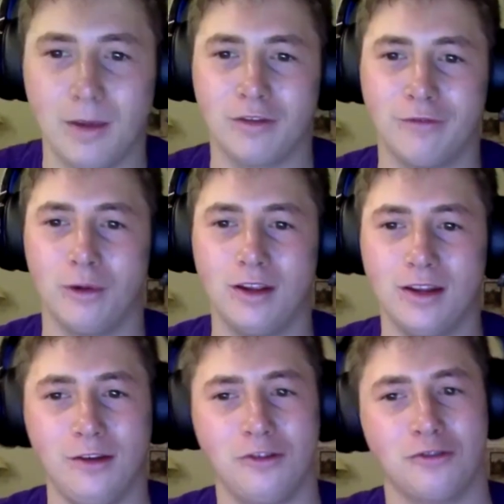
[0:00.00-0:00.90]
the
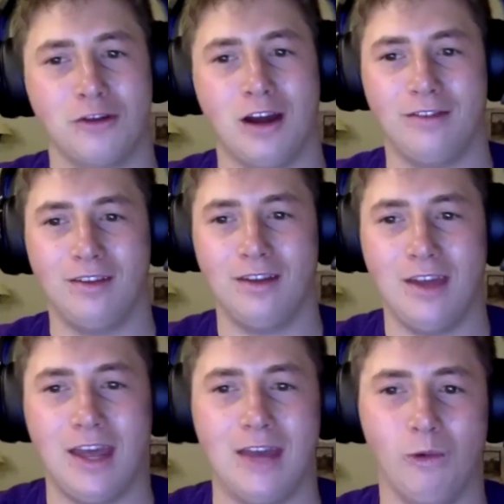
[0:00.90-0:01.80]
49ers draft,
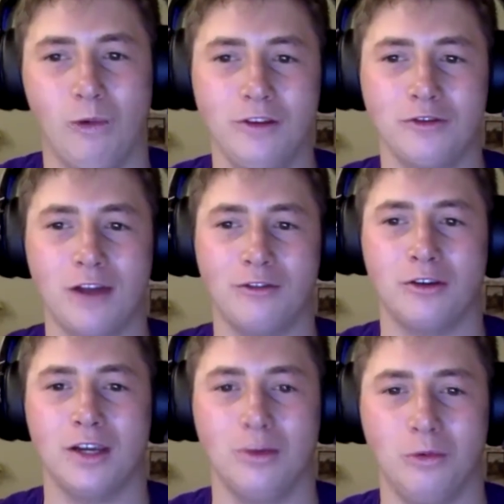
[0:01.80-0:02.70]
and what draft
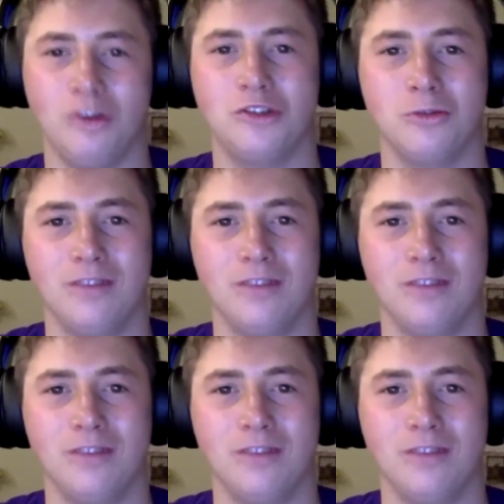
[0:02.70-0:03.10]
grade would you give